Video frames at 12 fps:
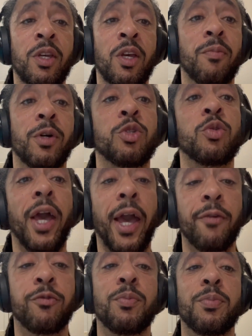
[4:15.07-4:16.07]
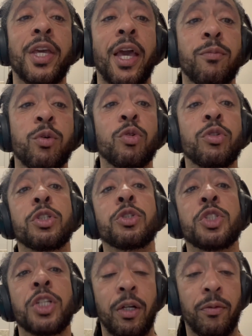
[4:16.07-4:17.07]
But you have to be able to
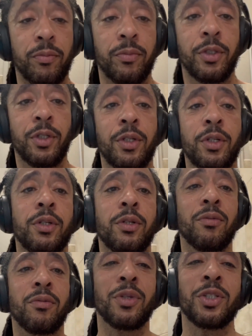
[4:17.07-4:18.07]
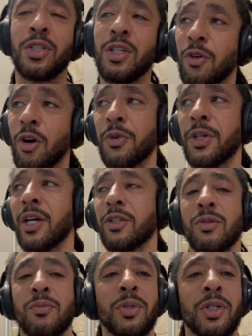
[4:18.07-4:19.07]
jump. Now, Steve Harvey got
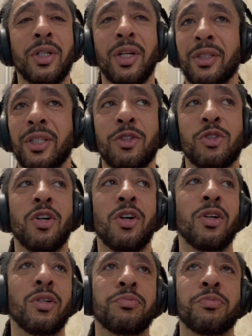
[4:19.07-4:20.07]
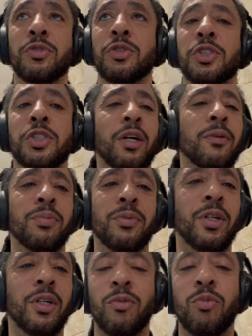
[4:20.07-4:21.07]
some book. I think it's called Jump,
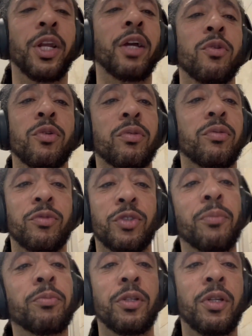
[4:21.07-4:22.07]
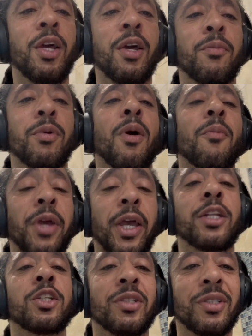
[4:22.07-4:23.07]
whatever, something. But my
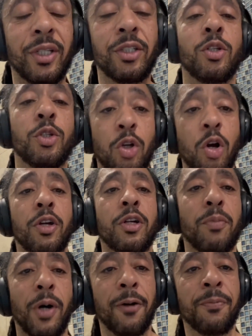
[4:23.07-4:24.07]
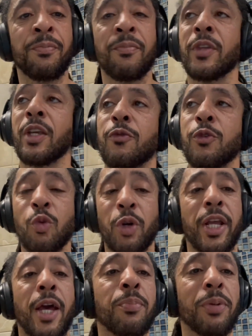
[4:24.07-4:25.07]
man is essentially talking about, if you're in
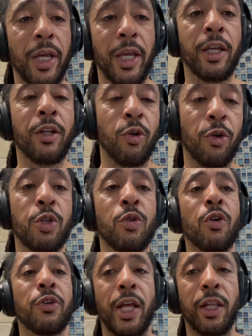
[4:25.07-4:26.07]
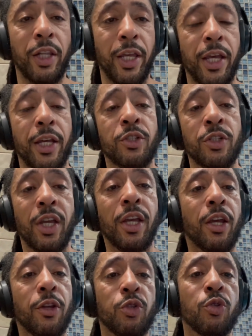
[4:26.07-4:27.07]
that plane or you on that ledge
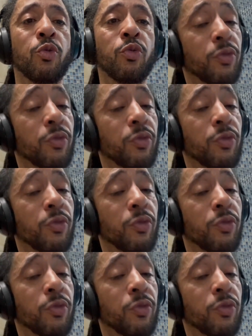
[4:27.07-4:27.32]
and you